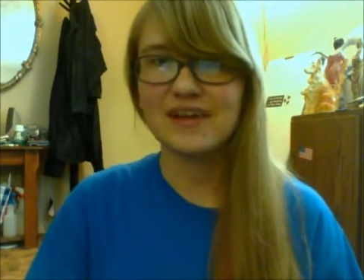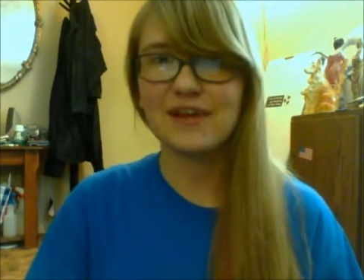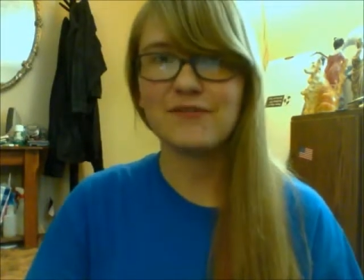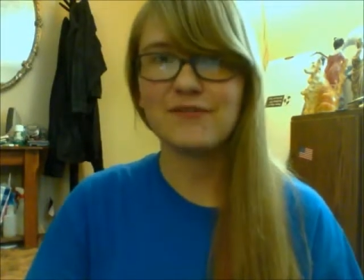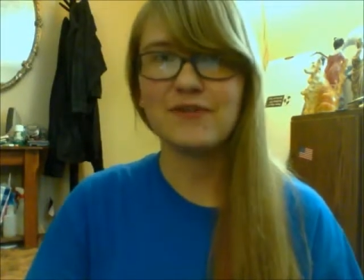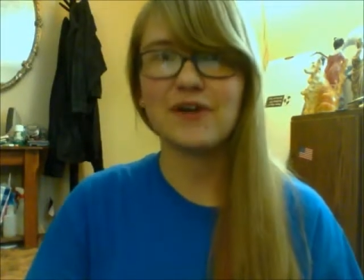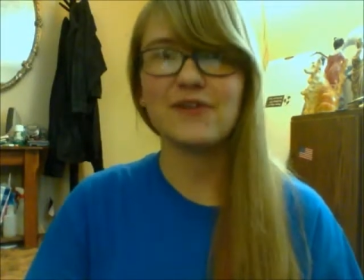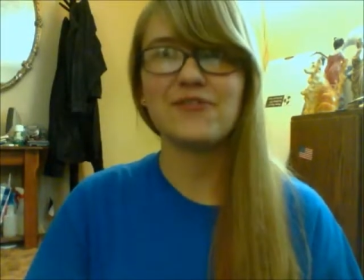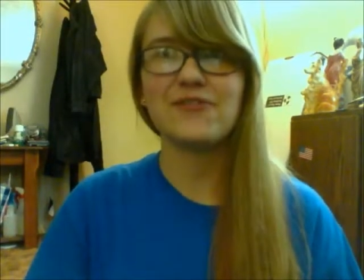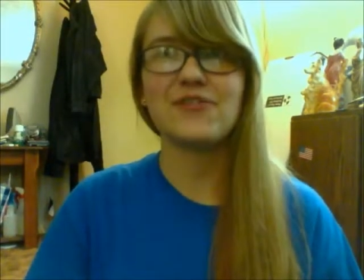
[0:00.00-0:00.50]
I
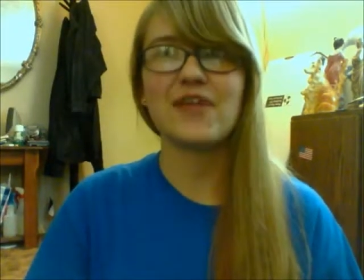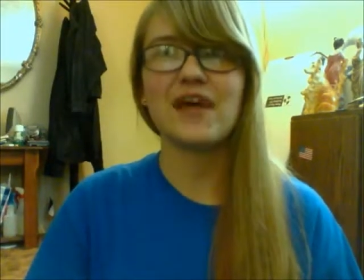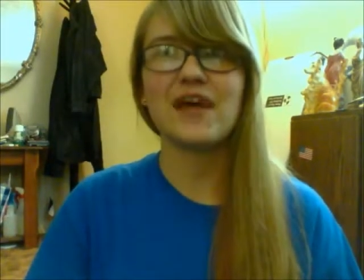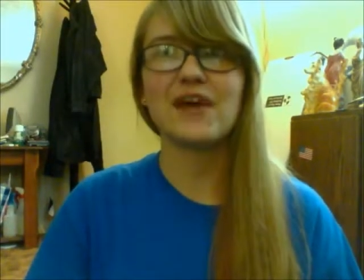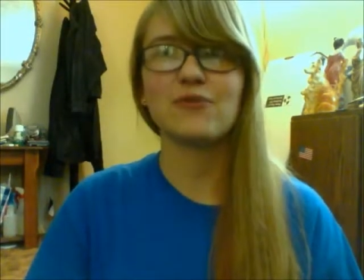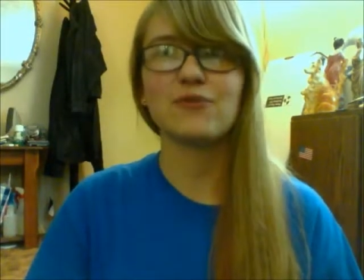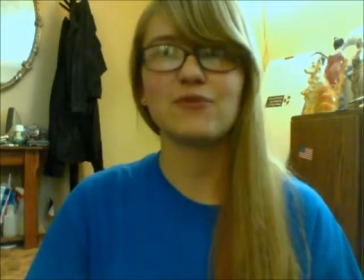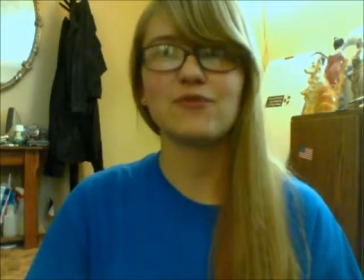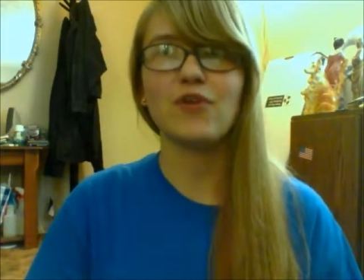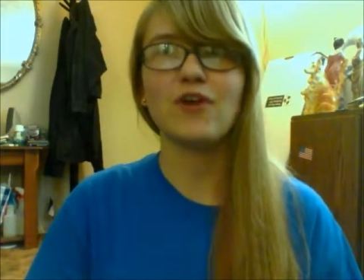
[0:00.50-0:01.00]
found
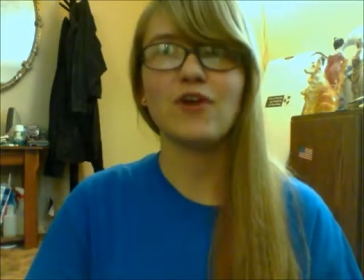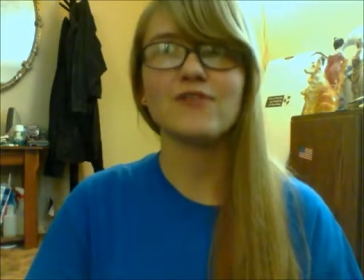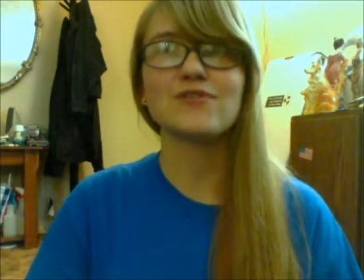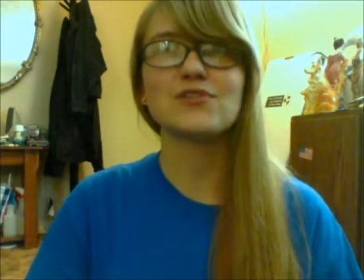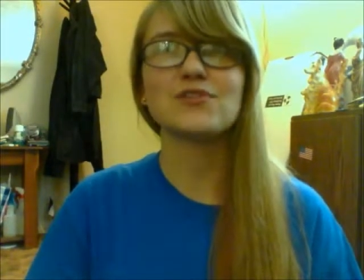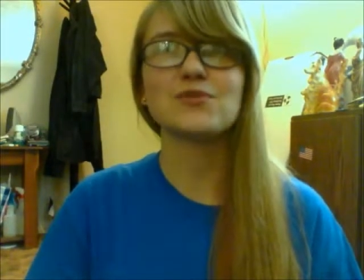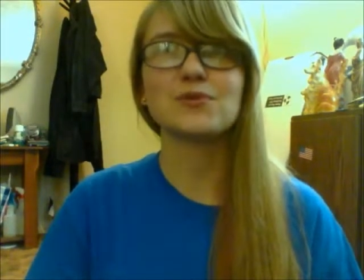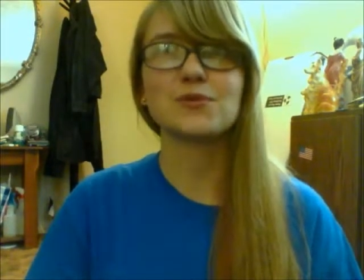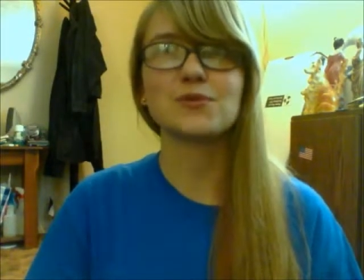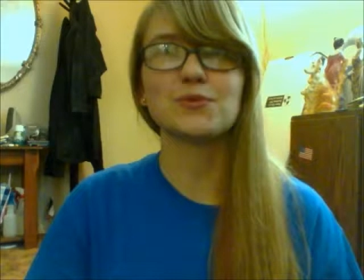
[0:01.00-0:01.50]
that
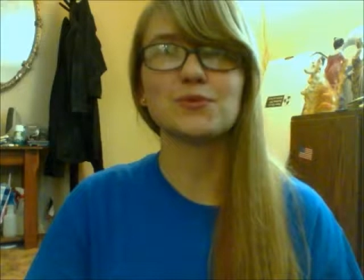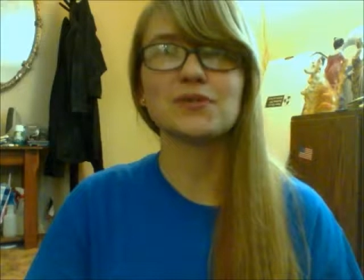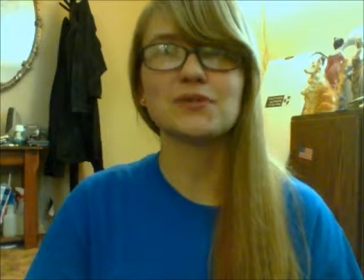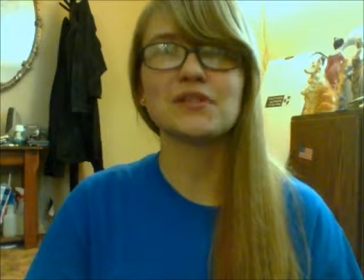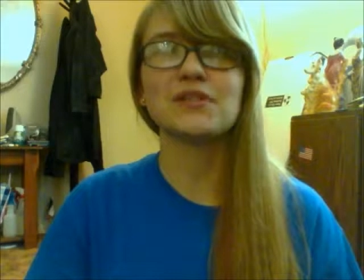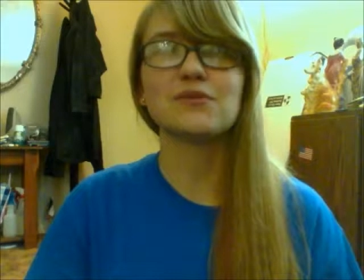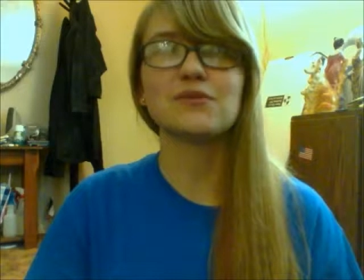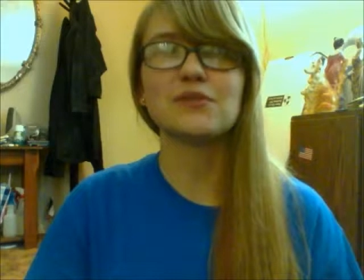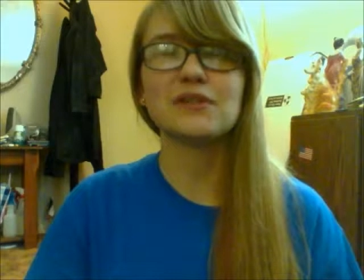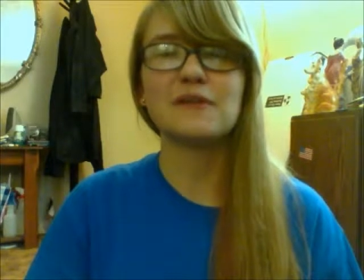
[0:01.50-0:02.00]
revolvers were
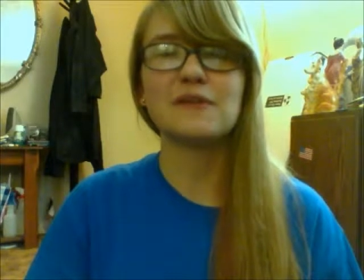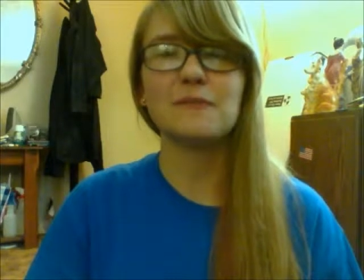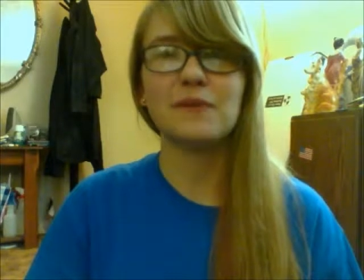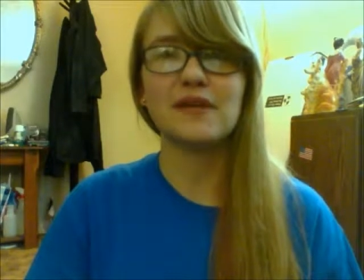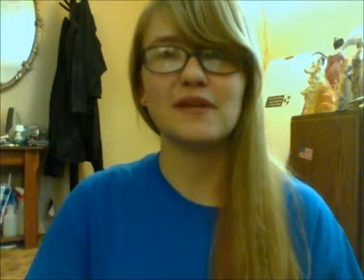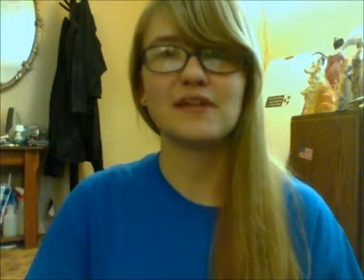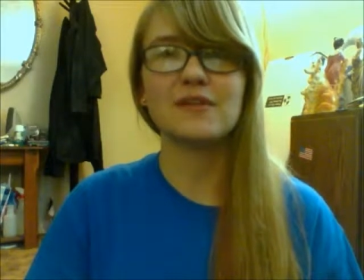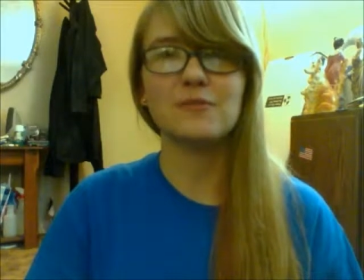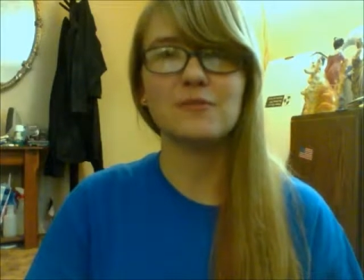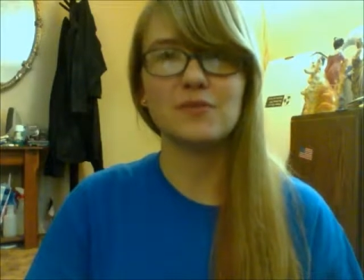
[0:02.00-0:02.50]
really
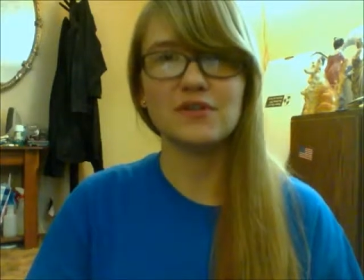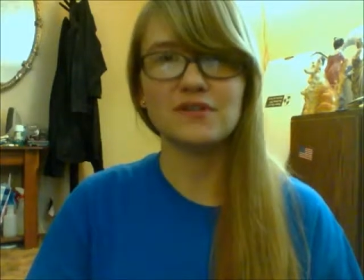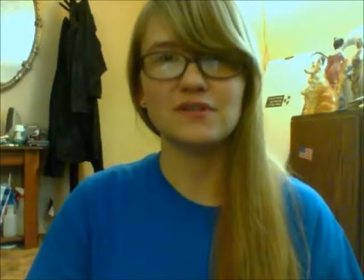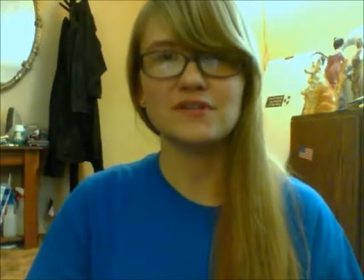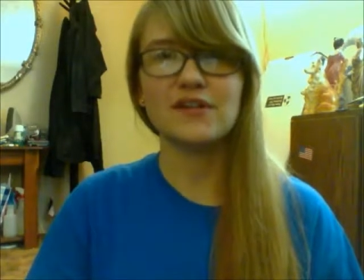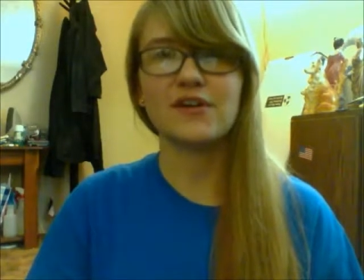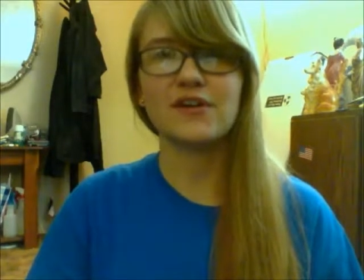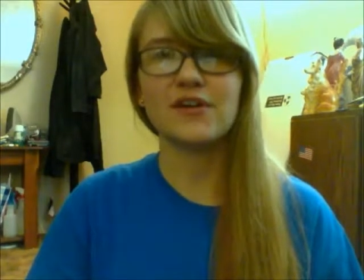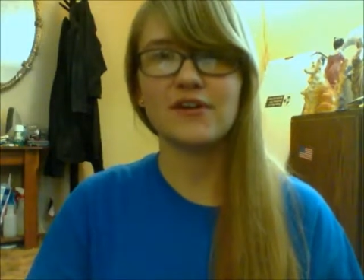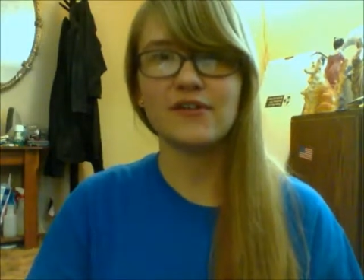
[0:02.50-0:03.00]
big in the
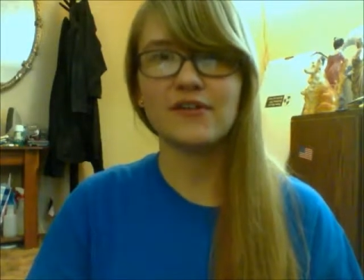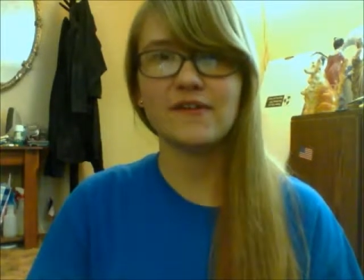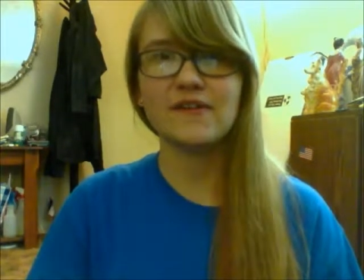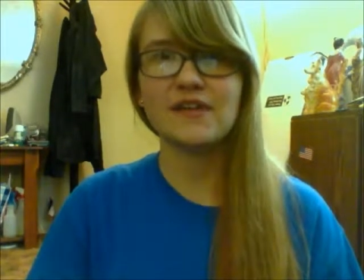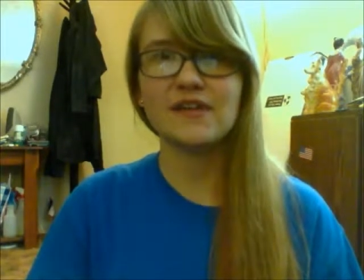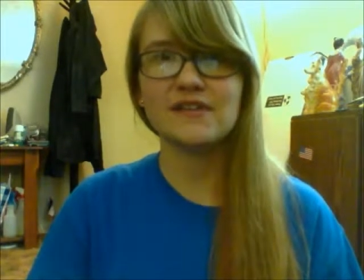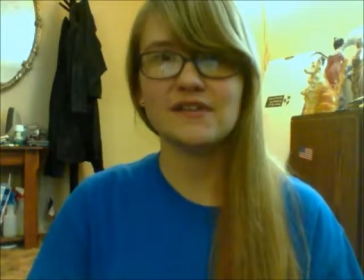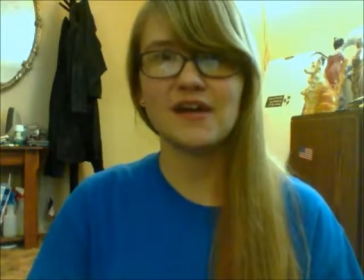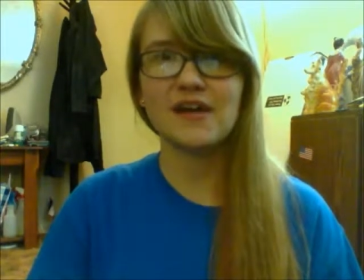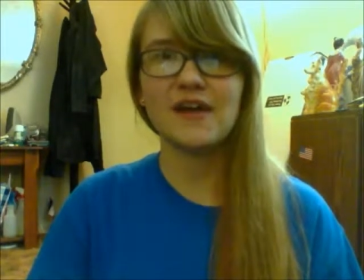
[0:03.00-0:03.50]
military around
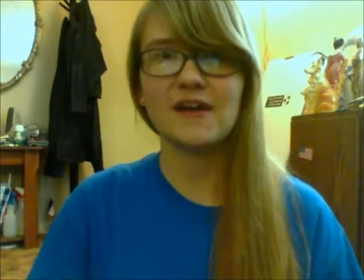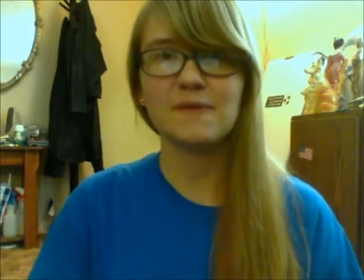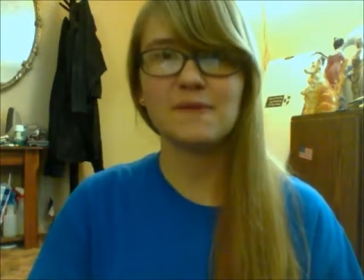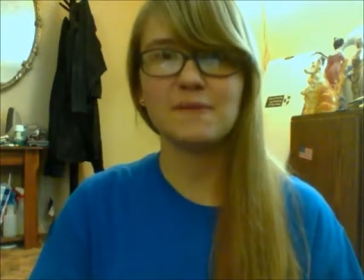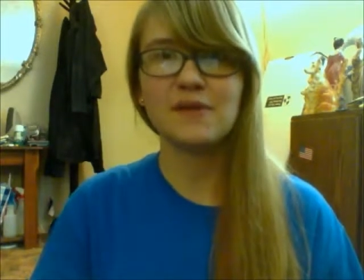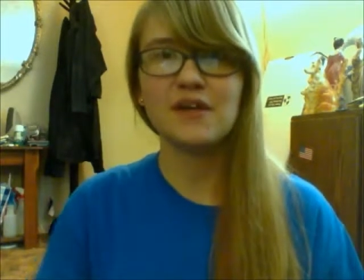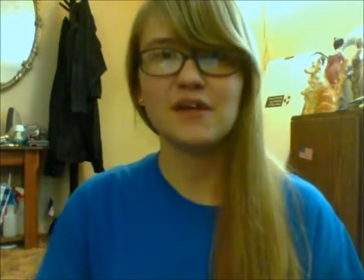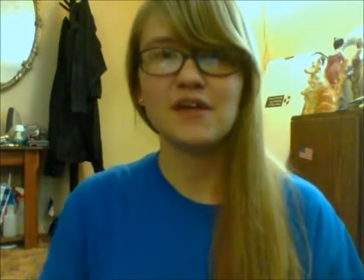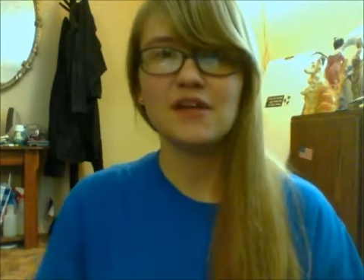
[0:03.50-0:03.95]
that time.